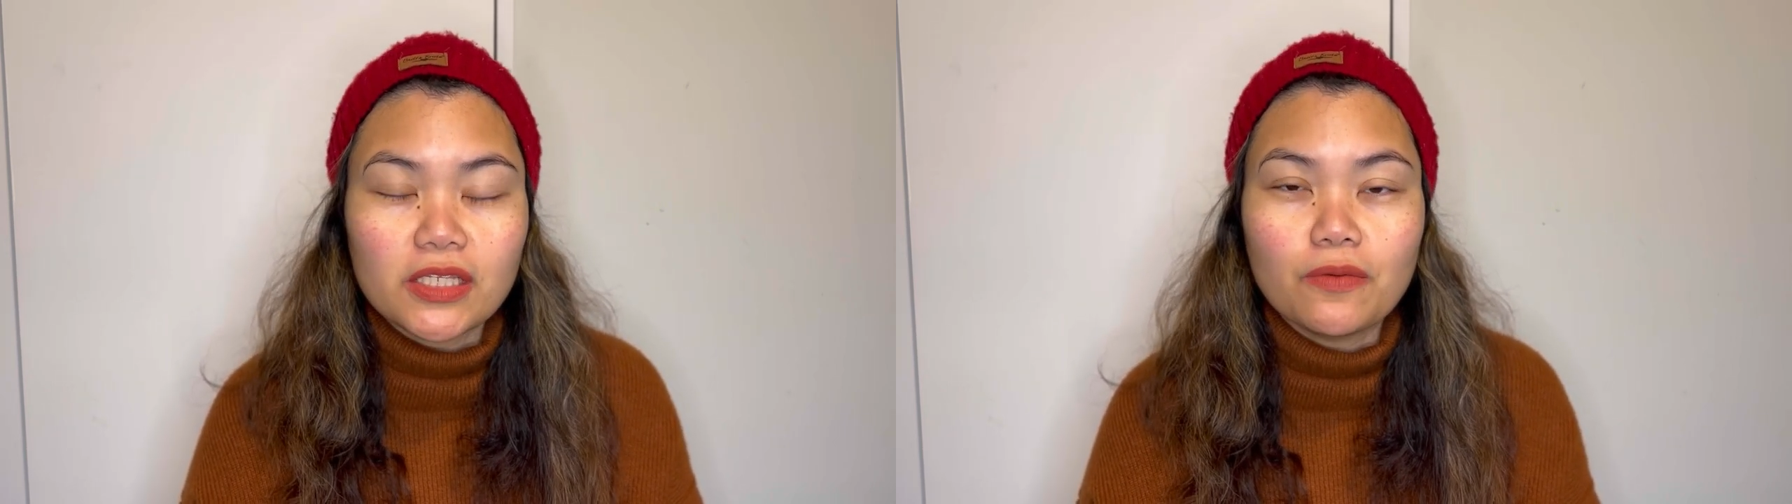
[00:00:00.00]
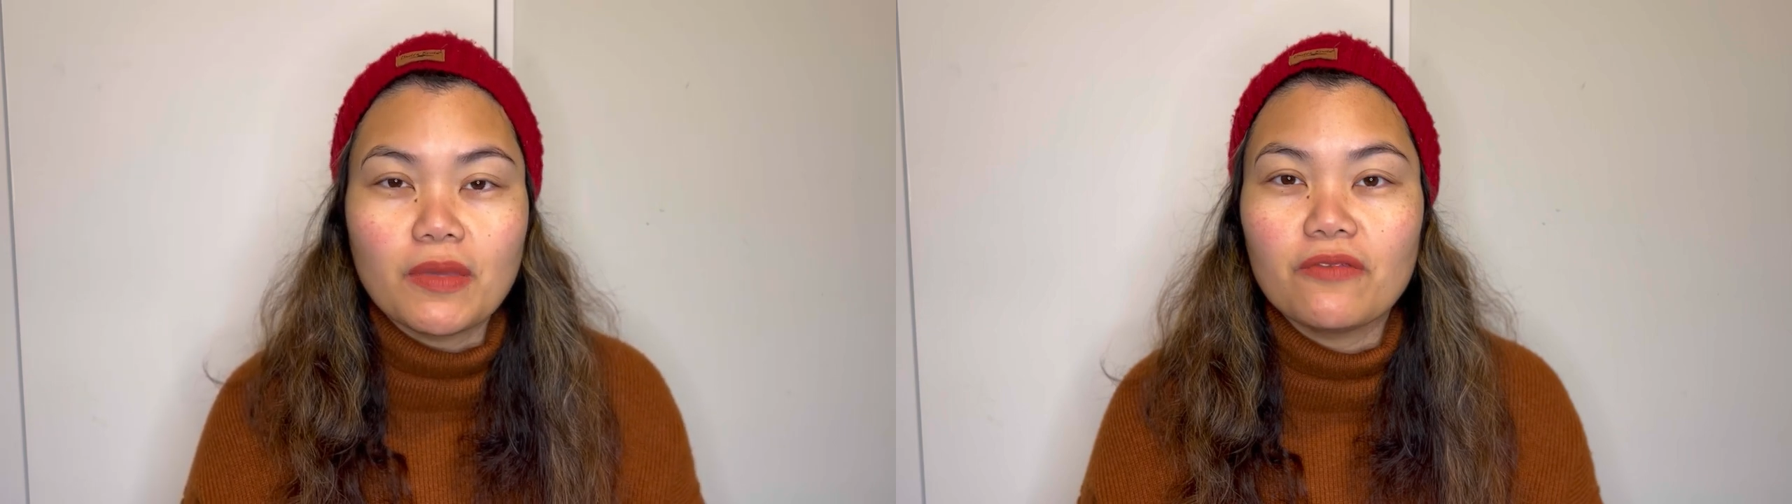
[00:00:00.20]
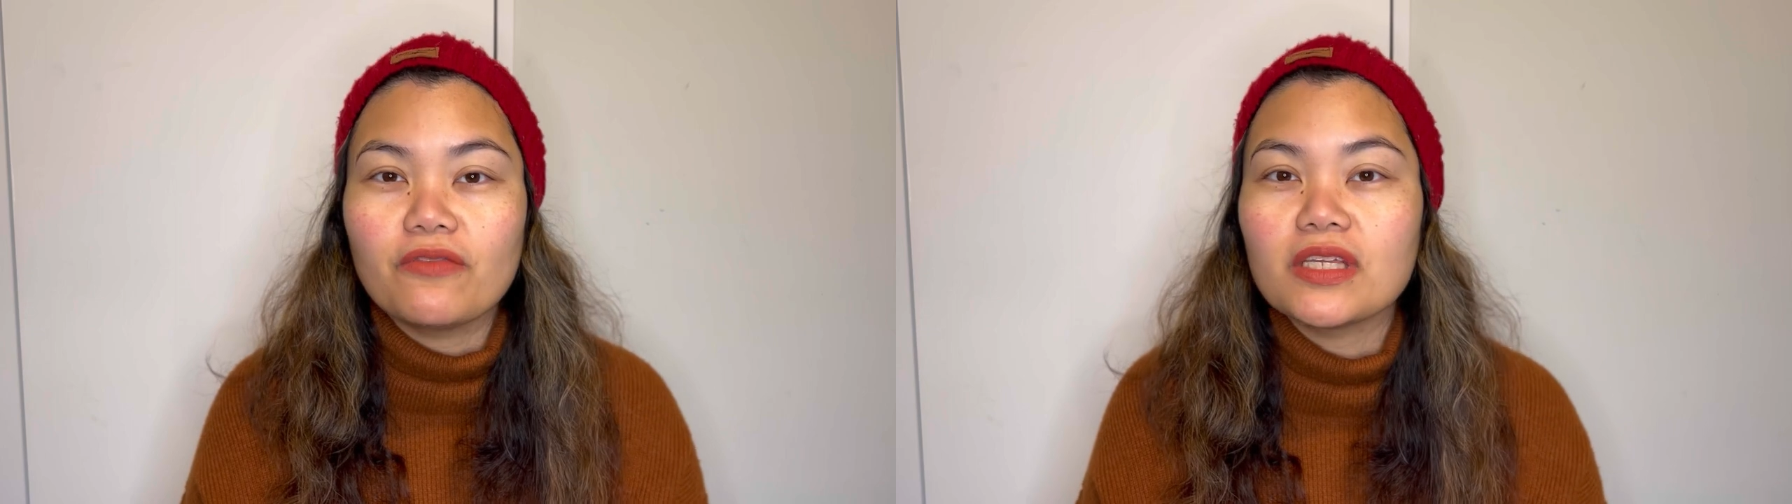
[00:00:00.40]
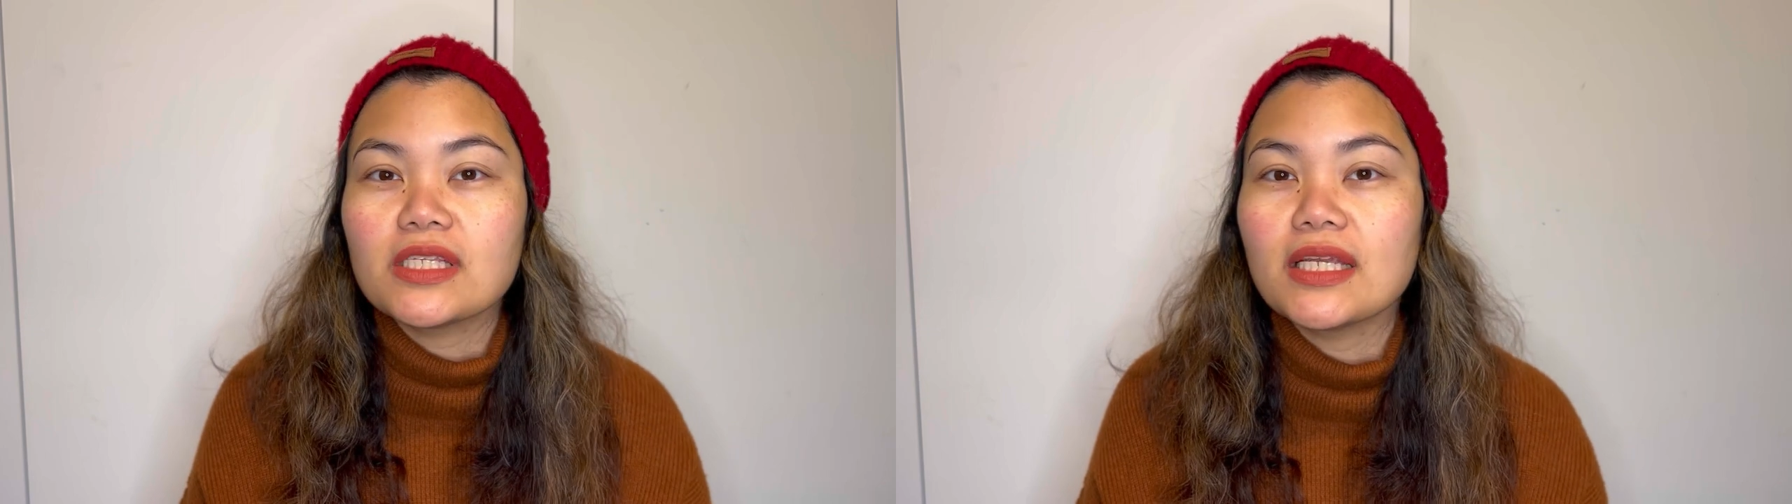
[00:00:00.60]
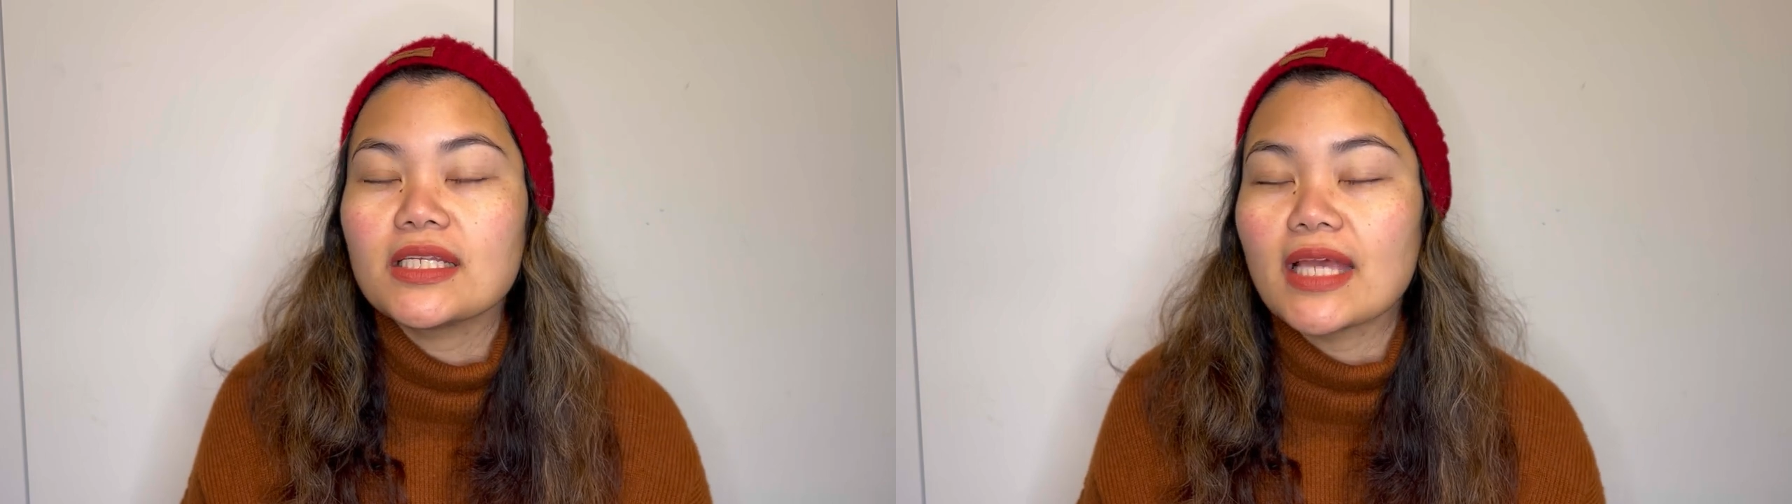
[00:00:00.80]
you may
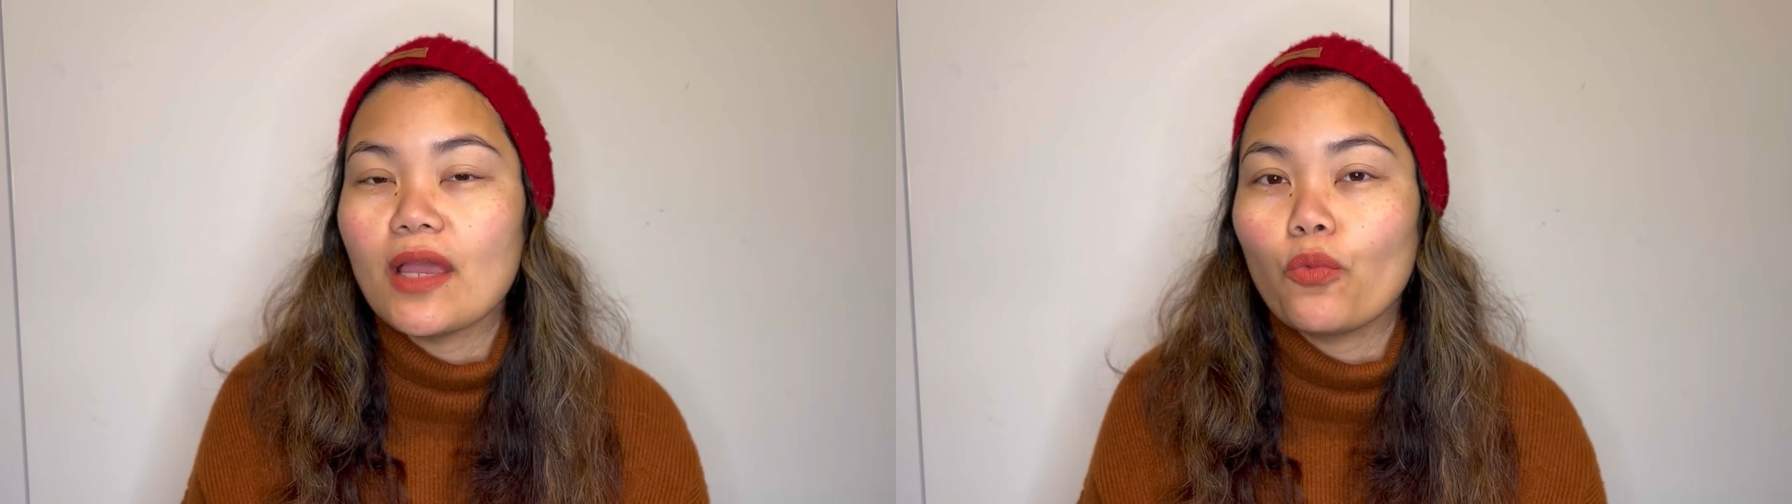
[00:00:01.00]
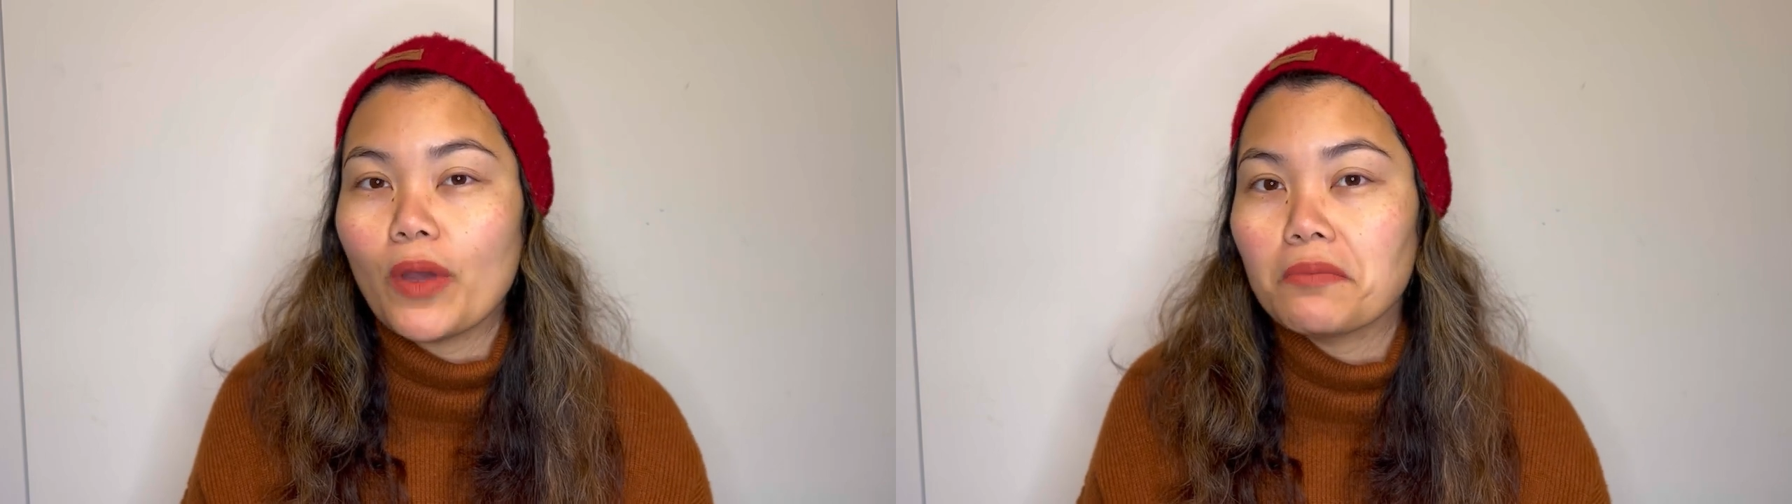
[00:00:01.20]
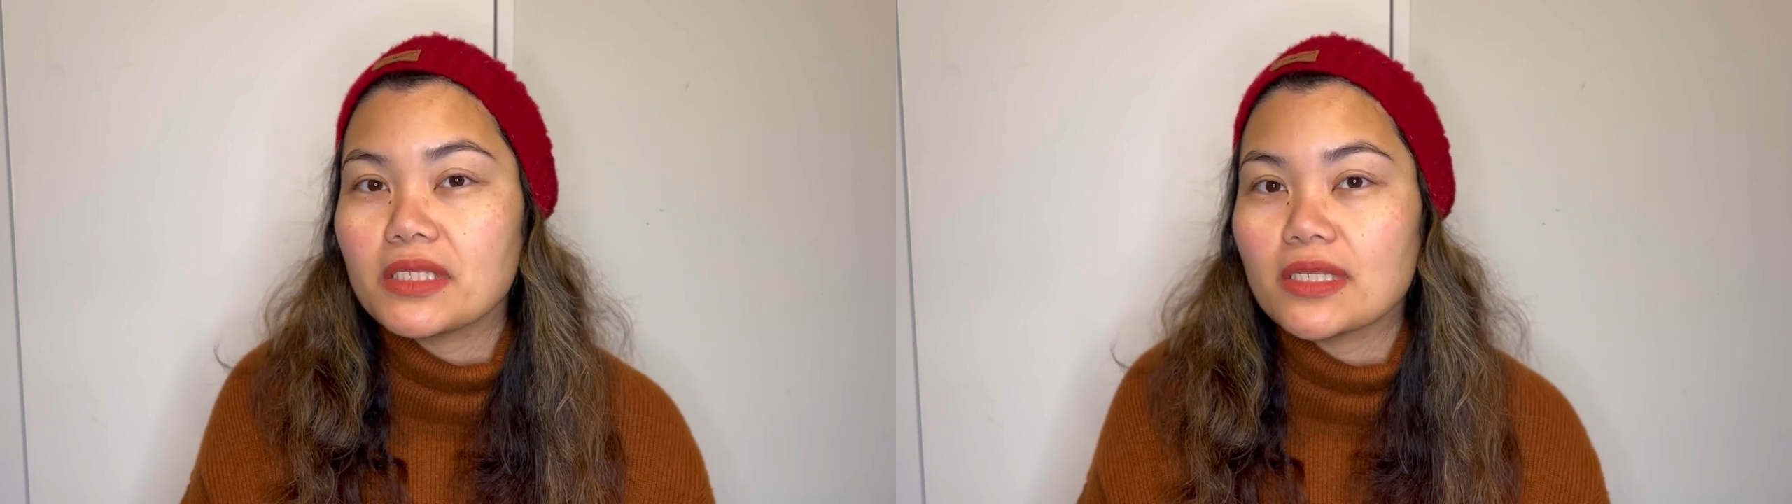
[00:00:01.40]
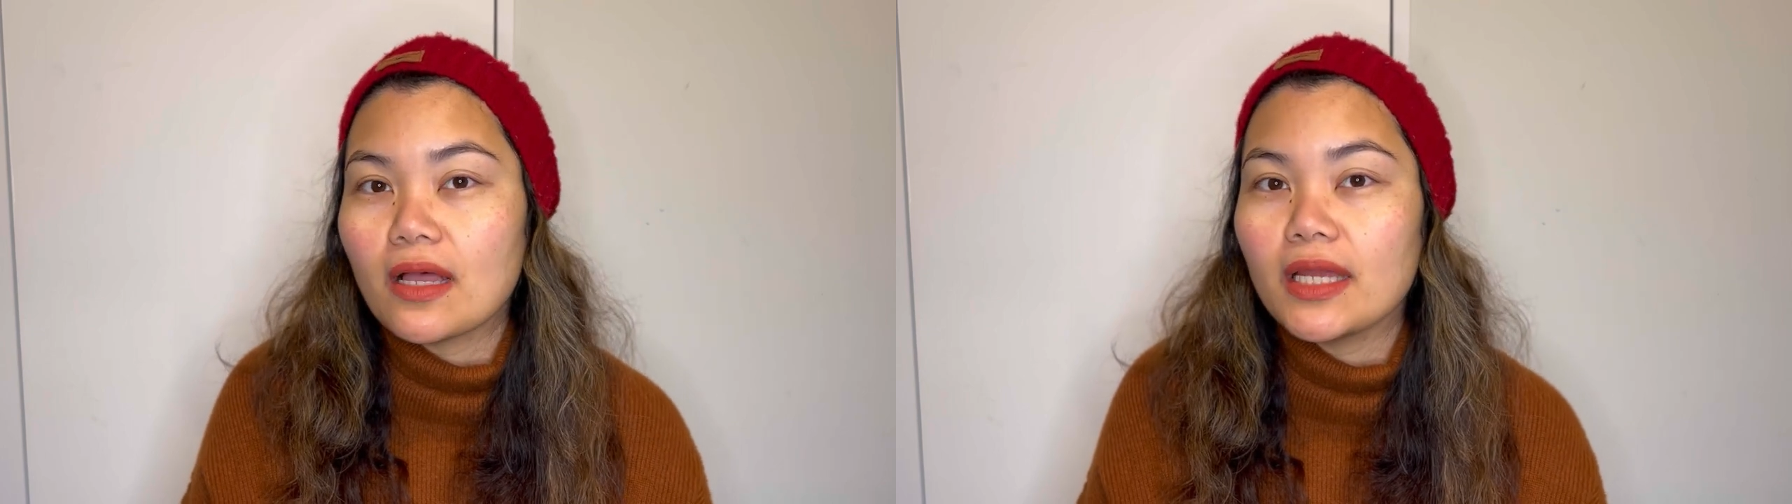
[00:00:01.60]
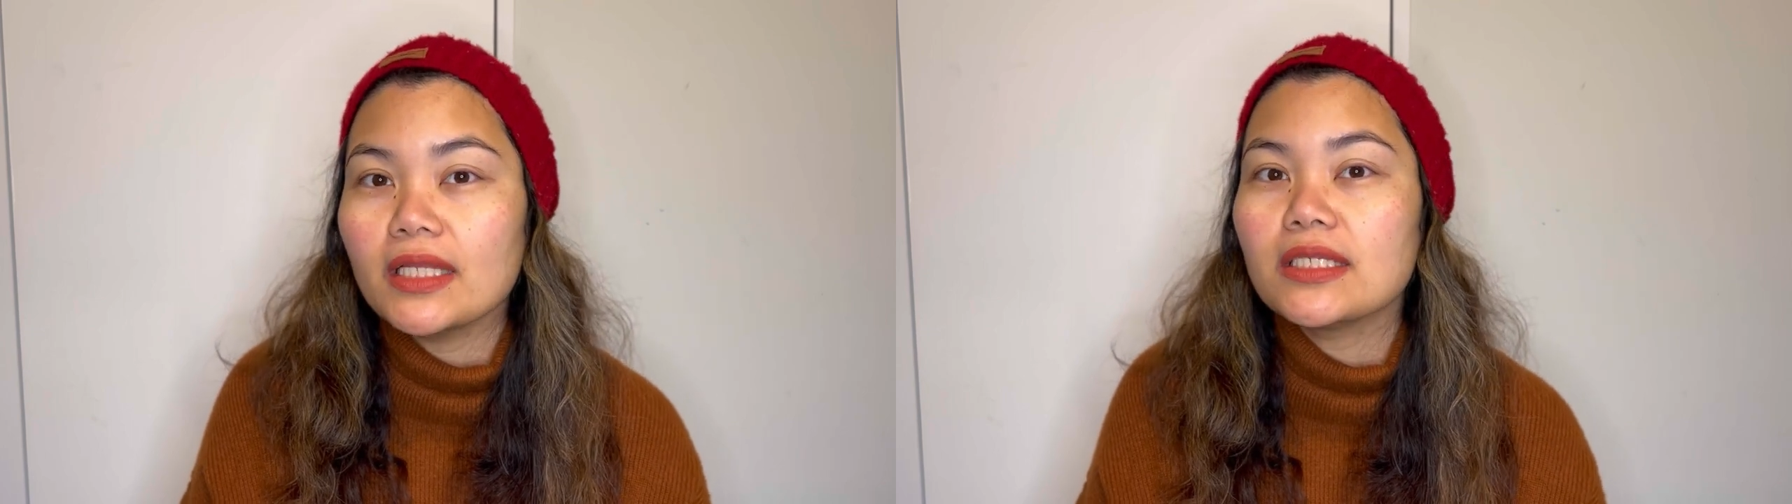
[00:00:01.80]
visit a
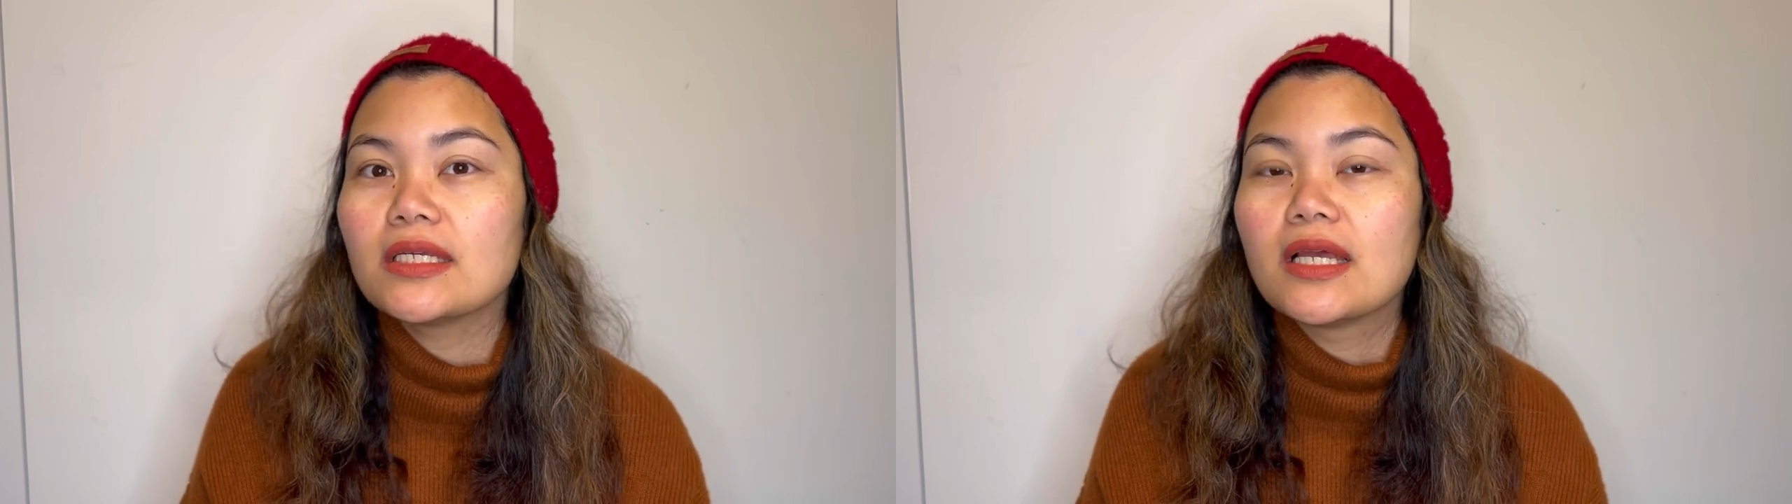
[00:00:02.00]
website.